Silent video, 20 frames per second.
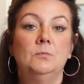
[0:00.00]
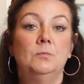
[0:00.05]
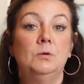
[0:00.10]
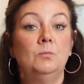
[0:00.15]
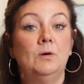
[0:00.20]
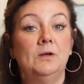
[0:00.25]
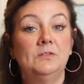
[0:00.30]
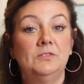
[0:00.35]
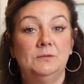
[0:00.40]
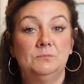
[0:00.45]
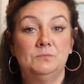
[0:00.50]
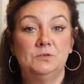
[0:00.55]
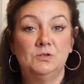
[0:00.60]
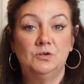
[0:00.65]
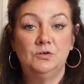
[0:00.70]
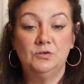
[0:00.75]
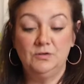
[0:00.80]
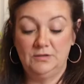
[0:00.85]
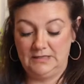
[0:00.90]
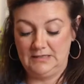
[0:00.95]
we want them to
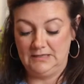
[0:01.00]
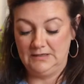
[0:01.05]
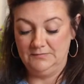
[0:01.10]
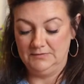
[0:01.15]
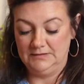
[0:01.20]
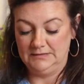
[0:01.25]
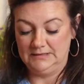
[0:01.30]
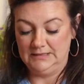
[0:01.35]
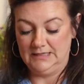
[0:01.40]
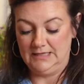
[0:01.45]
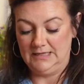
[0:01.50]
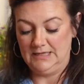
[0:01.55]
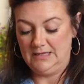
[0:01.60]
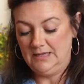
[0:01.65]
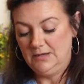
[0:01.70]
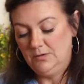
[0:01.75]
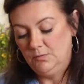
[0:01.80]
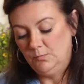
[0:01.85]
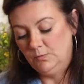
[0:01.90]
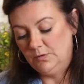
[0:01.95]
cook evenly
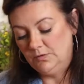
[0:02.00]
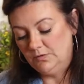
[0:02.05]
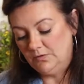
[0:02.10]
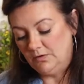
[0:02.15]
with